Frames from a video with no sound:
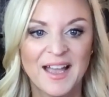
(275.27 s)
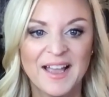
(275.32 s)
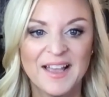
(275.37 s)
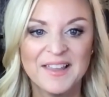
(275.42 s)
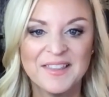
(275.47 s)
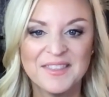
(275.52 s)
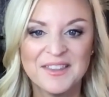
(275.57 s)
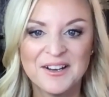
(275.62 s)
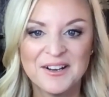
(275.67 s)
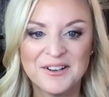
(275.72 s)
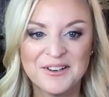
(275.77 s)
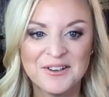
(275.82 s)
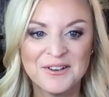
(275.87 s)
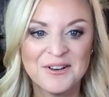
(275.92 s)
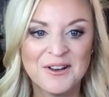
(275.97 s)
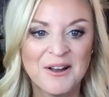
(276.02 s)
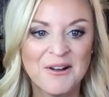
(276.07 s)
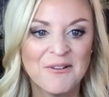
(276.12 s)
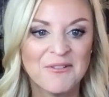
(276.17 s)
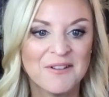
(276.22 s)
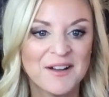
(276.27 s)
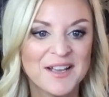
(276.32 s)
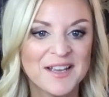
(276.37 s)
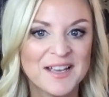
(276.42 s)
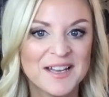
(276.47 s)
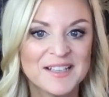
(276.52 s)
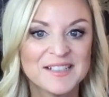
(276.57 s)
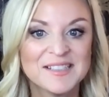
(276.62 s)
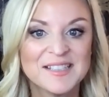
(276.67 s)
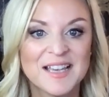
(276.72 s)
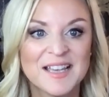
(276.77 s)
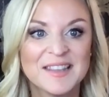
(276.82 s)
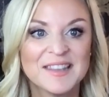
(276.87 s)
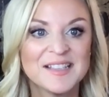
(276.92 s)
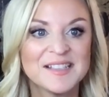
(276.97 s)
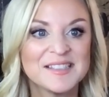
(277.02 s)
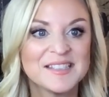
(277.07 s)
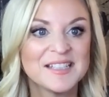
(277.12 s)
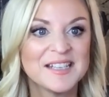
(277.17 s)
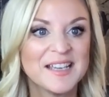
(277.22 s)
And there you go. Like I said,
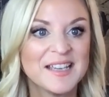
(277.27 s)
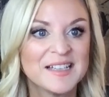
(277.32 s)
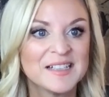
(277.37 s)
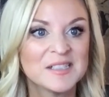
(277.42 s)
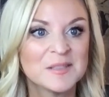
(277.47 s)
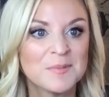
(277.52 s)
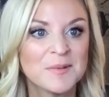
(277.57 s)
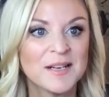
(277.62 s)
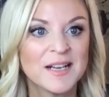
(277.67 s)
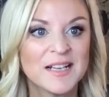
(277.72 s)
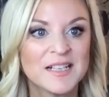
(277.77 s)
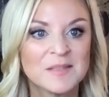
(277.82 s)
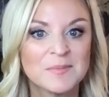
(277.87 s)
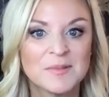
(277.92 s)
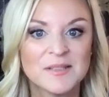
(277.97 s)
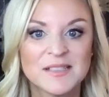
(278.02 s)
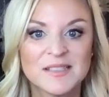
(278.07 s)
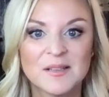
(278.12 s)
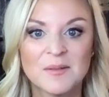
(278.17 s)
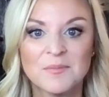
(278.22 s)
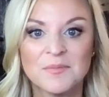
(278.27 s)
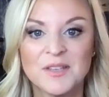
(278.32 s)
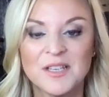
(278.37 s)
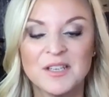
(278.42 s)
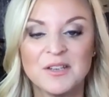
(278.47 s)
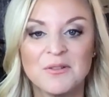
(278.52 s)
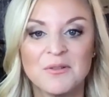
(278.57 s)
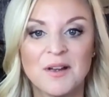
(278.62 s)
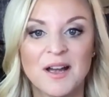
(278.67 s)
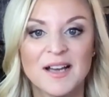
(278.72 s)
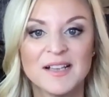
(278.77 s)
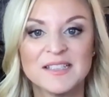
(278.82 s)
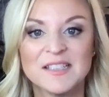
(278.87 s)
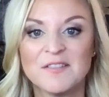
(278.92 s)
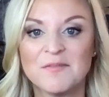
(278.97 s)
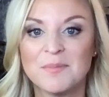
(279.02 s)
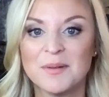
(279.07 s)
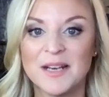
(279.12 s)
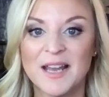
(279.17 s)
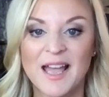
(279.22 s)
this enhancement has been something you guys
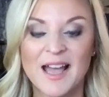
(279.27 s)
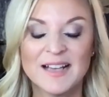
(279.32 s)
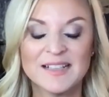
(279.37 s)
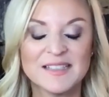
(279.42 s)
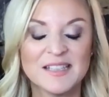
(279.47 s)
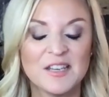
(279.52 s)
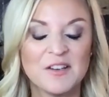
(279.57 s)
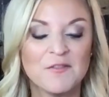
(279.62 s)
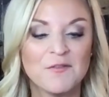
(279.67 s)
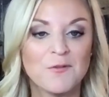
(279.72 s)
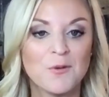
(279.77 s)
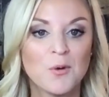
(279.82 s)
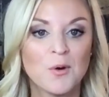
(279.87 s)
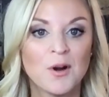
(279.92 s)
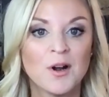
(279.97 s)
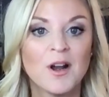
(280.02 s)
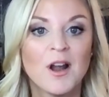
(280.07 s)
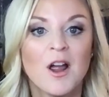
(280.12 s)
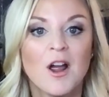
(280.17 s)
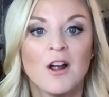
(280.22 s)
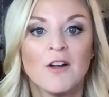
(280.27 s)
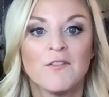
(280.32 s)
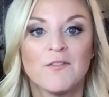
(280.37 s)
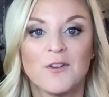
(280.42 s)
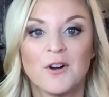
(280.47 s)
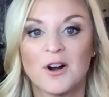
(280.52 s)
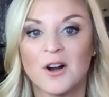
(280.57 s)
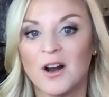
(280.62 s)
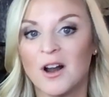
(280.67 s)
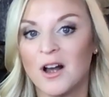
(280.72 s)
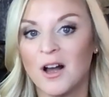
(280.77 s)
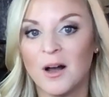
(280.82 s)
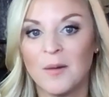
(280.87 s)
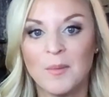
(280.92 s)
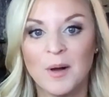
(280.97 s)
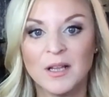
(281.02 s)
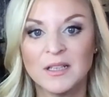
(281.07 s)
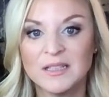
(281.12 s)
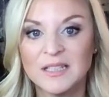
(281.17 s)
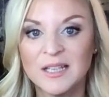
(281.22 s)
have been asking for for
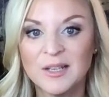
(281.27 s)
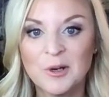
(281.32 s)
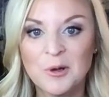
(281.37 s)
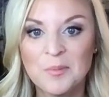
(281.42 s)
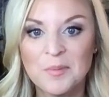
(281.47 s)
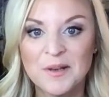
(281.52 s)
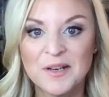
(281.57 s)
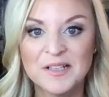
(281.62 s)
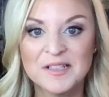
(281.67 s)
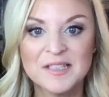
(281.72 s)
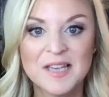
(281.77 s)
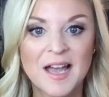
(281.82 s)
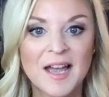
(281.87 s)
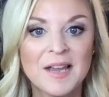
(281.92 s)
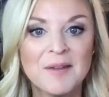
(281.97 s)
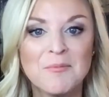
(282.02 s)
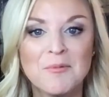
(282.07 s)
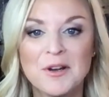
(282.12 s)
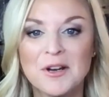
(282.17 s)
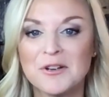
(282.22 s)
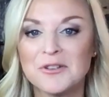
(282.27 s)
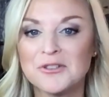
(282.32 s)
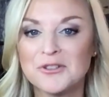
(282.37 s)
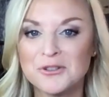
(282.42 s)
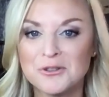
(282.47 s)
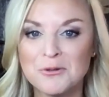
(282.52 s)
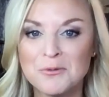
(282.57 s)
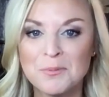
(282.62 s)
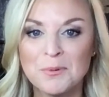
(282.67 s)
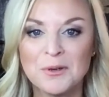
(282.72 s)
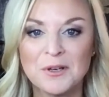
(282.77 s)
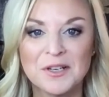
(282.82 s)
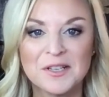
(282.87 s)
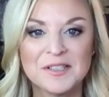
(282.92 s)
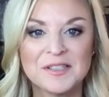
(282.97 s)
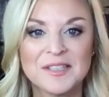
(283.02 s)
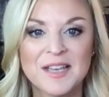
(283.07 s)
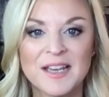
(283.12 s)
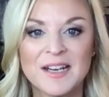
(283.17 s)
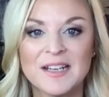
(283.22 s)
um, a little bit of time. We are super
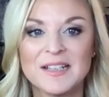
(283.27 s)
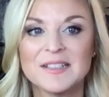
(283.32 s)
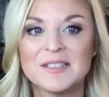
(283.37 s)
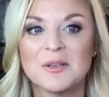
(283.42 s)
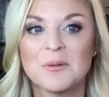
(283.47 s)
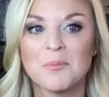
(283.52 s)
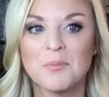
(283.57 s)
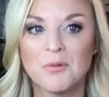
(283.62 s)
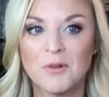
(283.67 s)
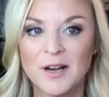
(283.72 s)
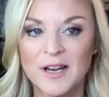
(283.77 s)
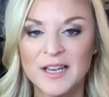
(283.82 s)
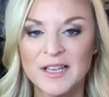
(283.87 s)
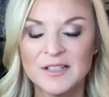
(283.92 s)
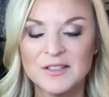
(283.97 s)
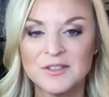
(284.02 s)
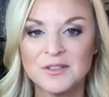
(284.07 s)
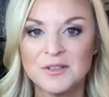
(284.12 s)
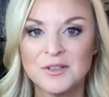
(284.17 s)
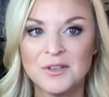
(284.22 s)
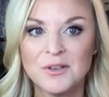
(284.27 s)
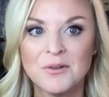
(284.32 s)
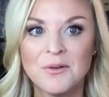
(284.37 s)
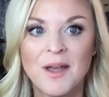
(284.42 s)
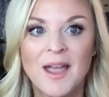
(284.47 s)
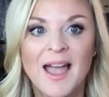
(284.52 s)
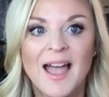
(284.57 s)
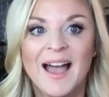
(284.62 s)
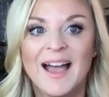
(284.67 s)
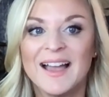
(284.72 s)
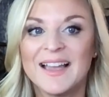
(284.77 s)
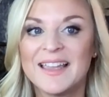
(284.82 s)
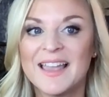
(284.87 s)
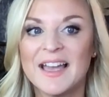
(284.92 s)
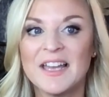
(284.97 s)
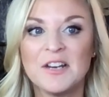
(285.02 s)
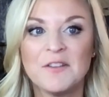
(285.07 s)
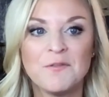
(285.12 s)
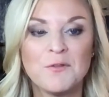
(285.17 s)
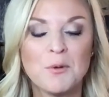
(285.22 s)
excited to bring it to you.
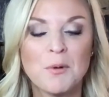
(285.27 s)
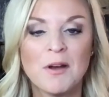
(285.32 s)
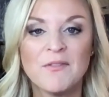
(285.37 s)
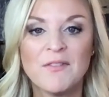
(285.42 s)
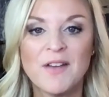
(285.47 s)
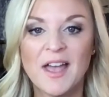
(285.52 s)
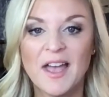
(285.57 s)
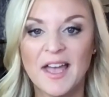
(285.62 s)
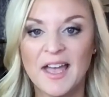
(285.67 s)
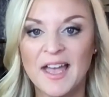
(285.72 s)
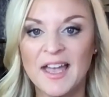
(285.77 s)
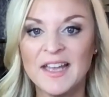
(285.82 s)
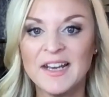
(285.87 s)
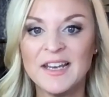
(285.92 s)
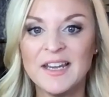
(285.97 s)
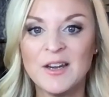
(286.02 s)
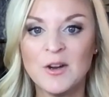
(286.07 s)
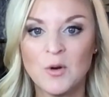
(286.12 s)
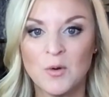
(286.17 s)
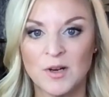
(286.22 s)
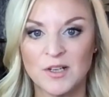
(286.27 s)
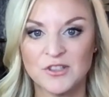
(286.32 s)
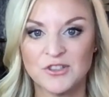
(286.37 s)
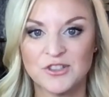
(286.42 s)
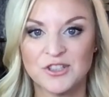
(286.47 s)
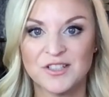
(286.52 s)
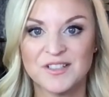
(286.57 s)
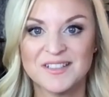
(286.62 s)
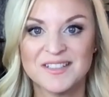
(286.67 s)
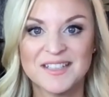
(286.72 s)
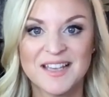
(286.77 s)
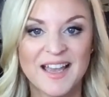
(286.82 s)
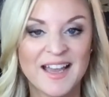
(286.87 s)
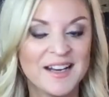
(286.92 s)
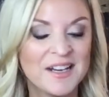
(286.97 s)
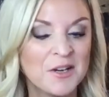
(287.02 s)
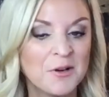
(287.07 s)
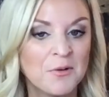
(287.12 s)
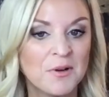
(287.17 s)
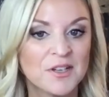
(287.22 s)
Again, if you have any questions,
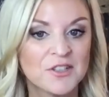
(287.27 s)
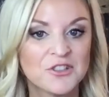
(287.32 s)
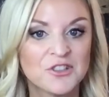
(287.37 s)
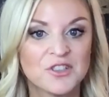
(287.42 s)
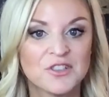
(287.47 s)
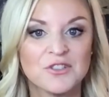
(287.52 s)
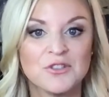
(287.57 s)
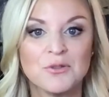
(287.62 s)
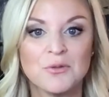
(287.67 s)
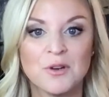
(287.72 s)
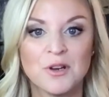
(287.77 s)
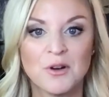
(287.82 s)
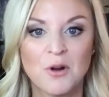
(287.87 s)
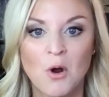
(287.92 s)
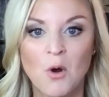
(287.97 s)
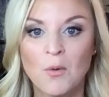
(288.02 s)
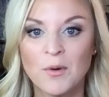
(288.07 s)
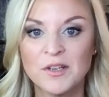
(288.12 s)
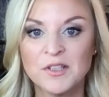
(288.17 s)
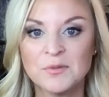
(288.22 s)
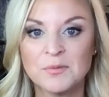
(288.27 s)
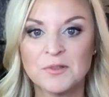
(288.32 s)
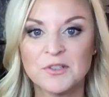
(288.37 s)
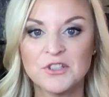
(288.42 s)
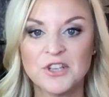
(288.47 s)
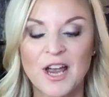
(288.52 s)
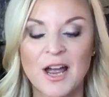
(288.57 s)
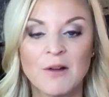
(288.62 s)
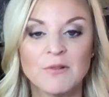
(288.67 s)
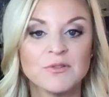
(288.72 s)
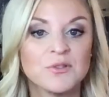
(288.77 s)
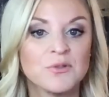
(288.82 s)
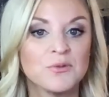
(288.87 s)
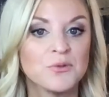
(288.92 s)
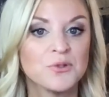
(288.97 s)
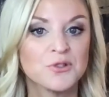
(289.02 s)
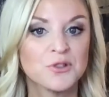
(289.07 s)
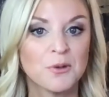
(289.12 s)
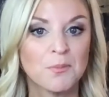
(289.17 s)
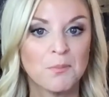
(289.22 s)
any questions, you can always reach out
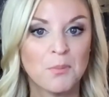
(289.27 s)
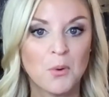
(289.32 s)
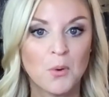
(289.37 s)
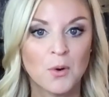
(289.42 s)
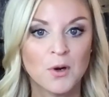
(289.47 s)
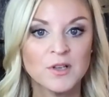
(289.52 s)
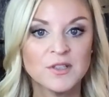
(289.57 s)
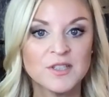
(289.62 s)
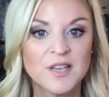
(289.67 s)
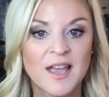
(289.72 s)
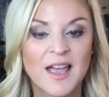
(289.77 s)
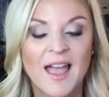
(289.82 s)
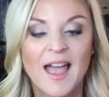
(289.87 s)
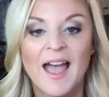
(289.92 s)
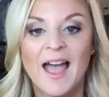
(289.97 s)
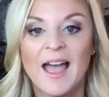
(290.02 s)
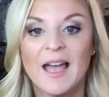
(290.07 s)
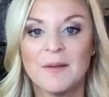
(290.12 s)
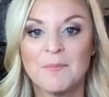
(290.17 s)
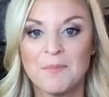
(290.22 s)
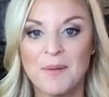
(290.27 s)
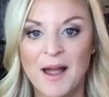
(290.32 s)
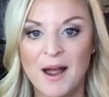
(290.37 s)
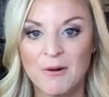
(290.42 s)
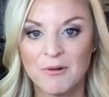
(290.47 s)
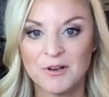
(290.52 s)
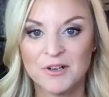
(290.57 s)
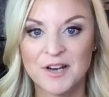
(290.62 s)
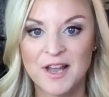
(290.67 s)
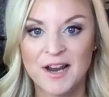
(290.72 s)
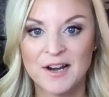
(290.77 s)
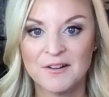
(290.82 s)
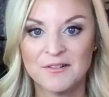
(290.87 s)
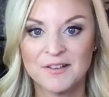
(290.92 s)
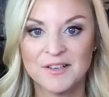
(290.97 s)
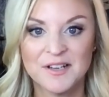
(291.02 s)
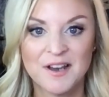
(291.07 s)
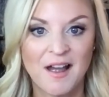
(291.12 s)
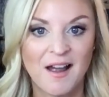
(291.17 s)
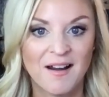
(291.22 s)
to support at
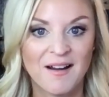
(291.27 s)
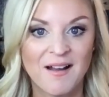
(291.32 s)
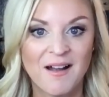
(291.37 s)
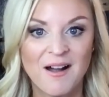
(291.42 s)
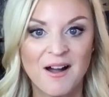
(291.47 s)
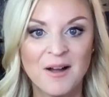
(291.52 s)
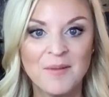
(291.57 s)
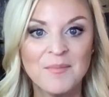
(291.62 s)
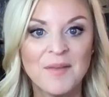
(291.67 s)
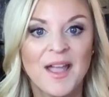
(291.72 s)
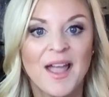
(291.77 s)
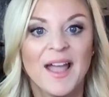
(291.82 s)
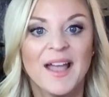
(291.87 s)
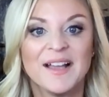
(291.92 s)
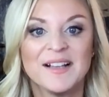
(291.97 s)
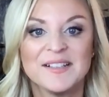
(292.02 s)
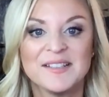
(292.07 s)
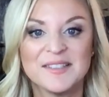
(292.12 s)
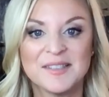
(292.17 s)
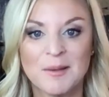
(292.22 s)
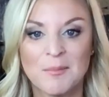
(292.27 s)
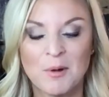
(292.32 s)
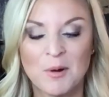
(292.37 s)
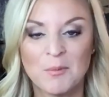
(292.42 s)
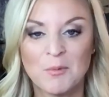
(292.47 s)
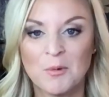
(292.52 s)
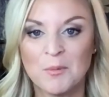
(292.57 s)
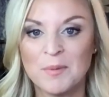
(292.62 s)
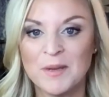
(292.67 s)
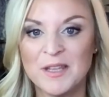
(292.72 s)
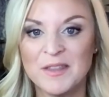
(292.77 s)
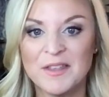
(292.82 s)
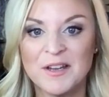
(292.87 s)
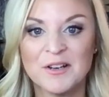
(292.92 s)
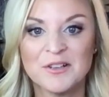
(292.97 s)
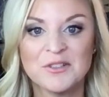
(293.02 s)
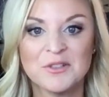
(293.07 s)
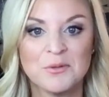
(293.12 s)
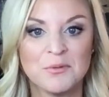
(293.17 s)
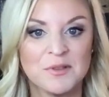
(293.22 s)
powerdiary.com and someone will be
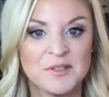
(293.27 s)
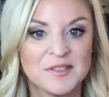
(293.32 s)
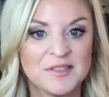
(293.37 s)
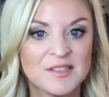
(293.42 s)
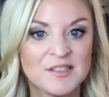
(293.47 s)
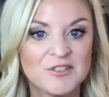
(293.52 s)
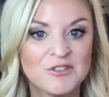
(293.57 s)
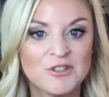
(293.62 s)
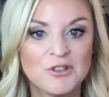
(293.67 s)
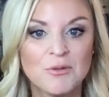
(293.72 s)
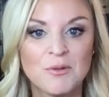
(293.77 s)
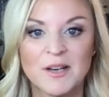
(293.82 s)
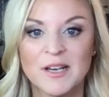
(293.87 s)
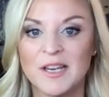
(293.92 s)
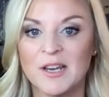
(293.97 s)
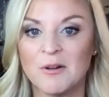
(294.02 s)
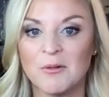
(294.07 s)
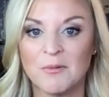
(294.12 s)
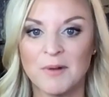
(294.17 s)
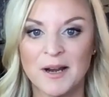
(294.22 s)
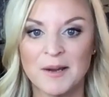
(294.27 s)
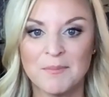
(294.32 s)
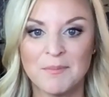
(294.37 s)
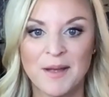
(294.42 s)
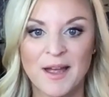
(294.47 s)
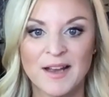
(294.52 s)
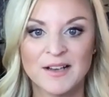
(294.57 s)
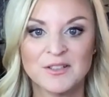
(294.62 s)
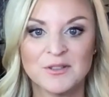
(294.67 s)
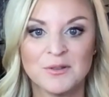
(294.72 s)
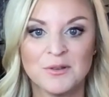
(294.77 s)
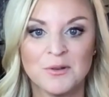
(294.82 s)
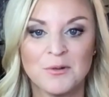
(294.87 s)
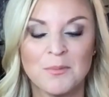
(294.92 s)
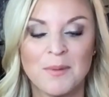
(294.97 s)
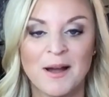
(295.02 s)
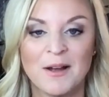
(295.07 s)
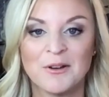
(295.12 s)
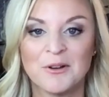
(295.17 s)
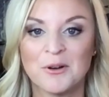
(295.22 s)
there to assist you and get right back to you
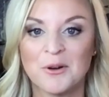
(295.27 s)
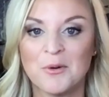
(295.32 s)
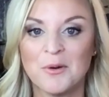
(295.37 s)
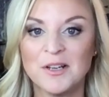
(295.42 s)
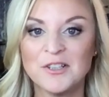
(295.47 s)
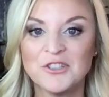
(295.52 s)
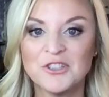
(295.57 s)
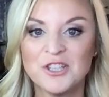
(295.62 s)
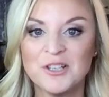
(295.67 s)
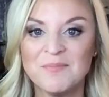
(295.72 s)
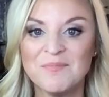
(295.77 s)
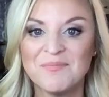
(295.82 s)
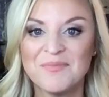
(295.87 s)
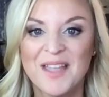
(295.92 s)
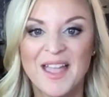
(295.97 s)
about your question.